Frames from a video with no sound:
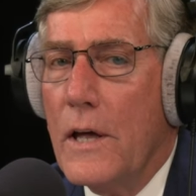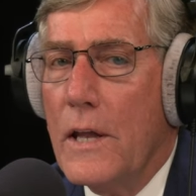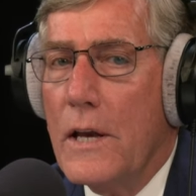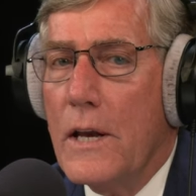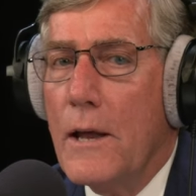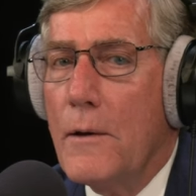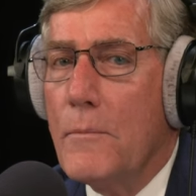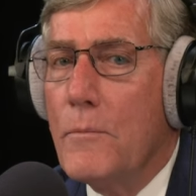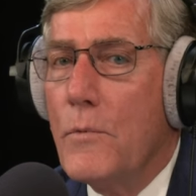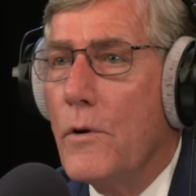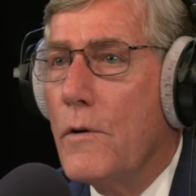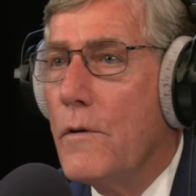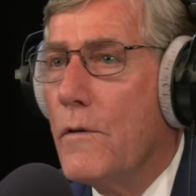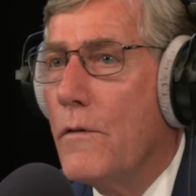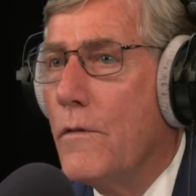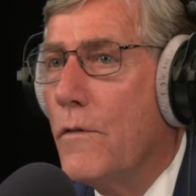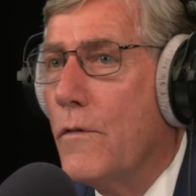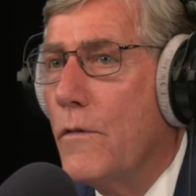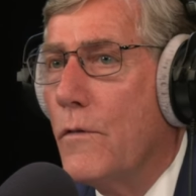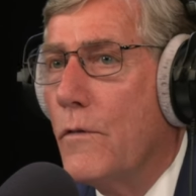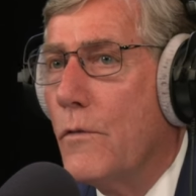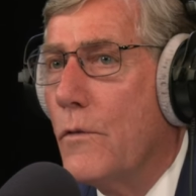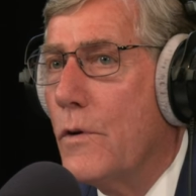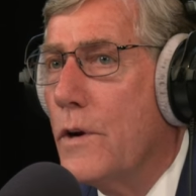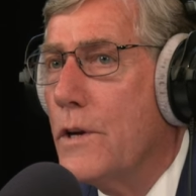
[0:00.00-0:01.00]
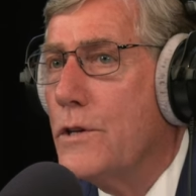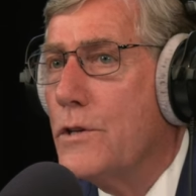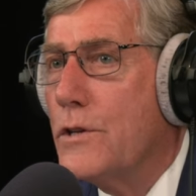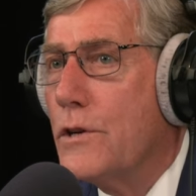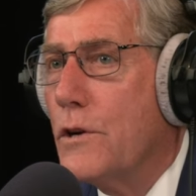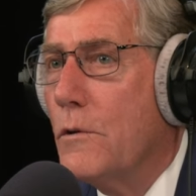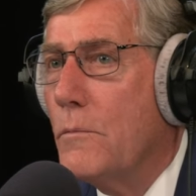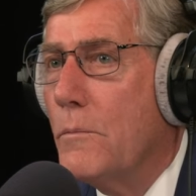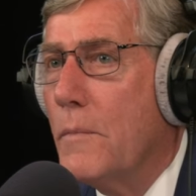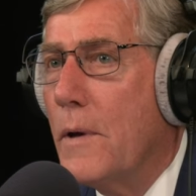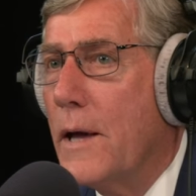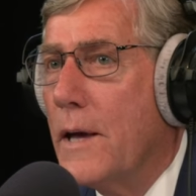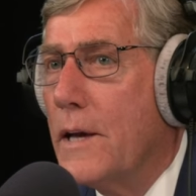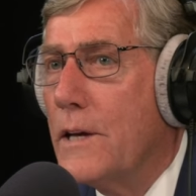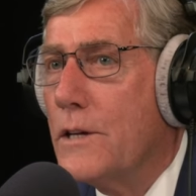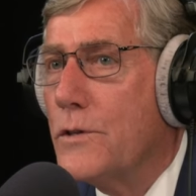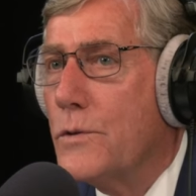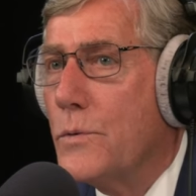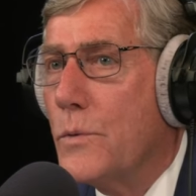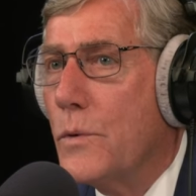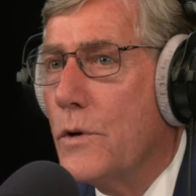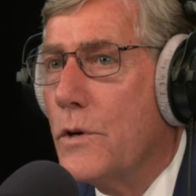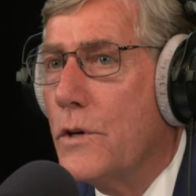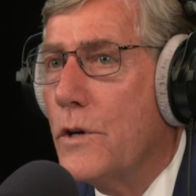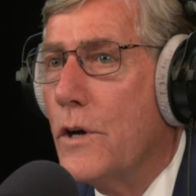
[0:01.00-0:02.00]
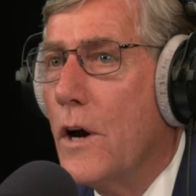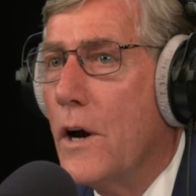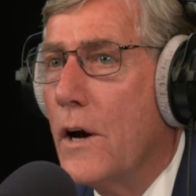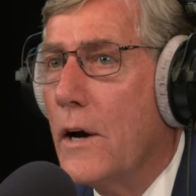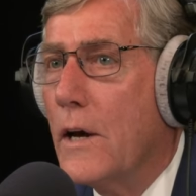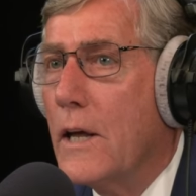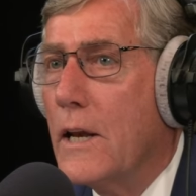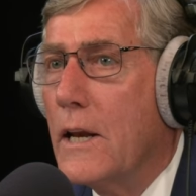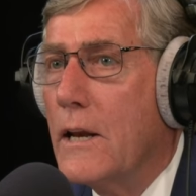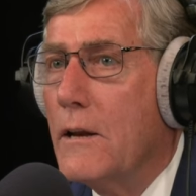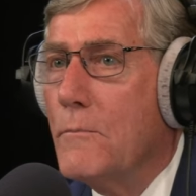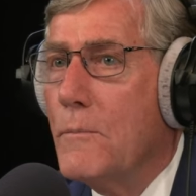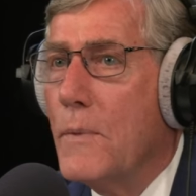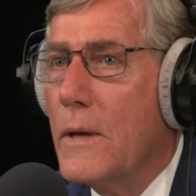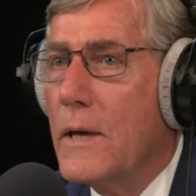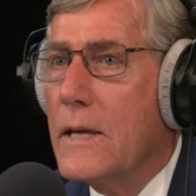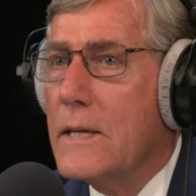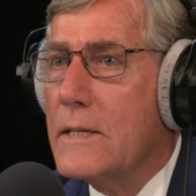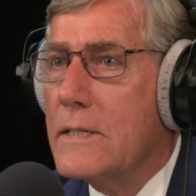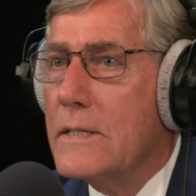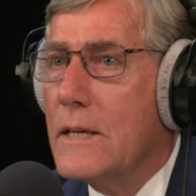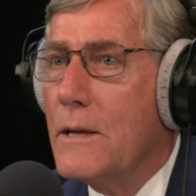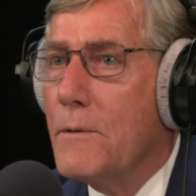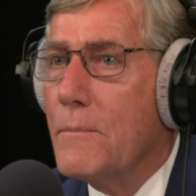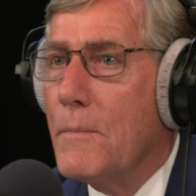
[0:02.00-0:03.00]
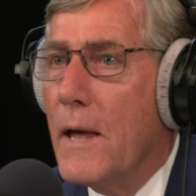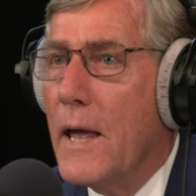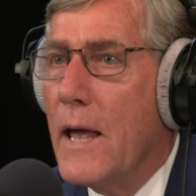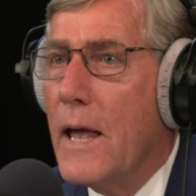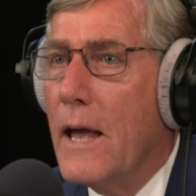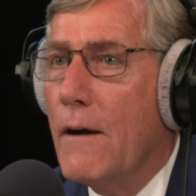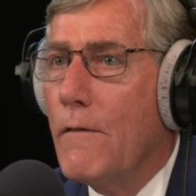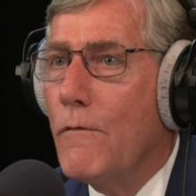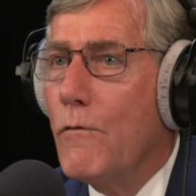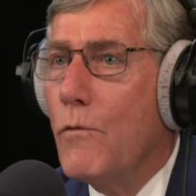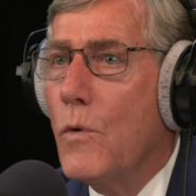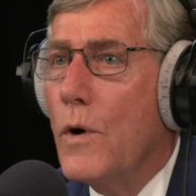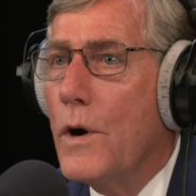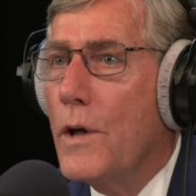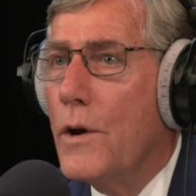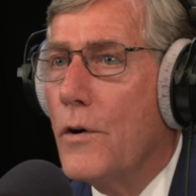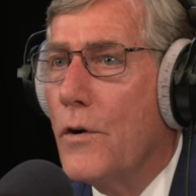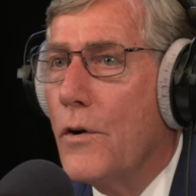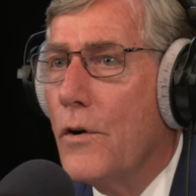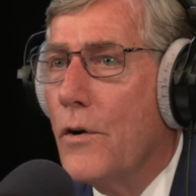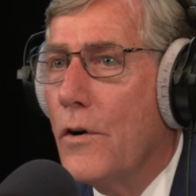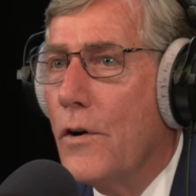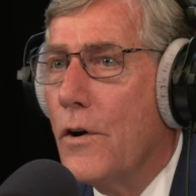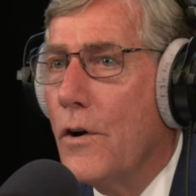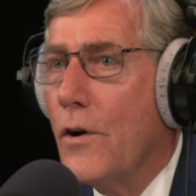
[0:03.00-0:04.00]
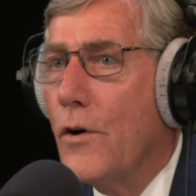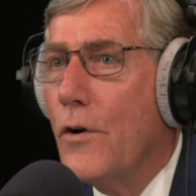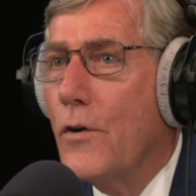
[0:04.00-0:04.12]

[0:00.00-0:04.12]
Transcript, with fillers: a number of regional banks were targeted because they may have one or